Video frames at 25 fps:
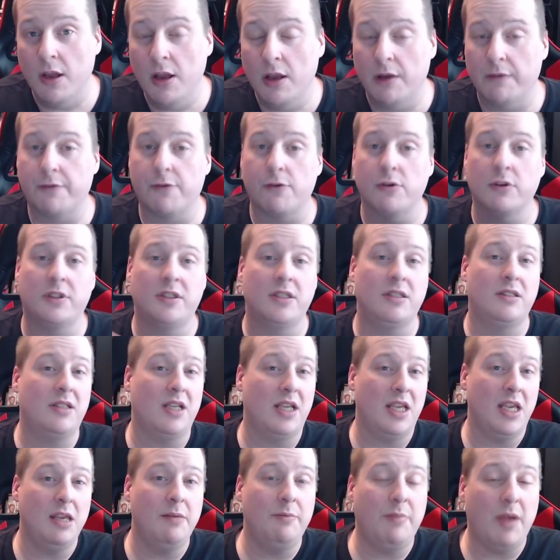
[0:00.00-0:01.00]
versus
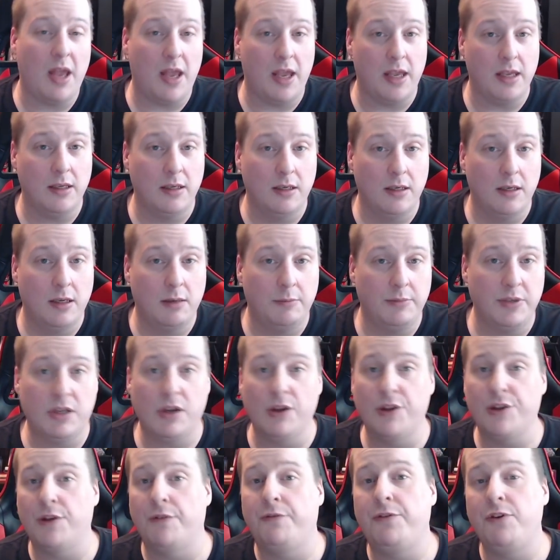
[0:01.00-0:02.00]
eBay.
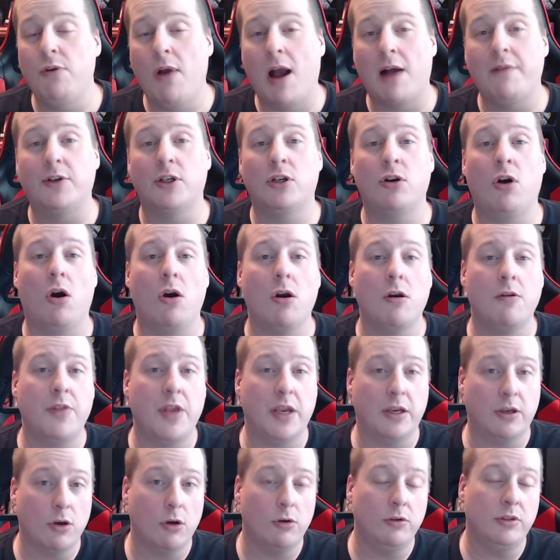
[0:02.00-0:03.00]
Because if you have a card
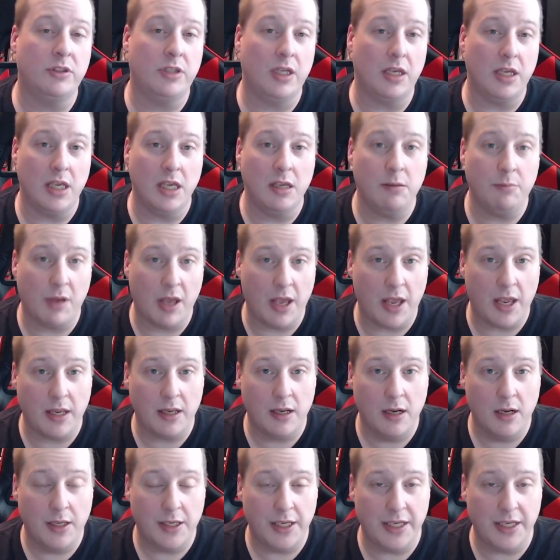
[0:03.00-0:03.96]
that goes to eBay,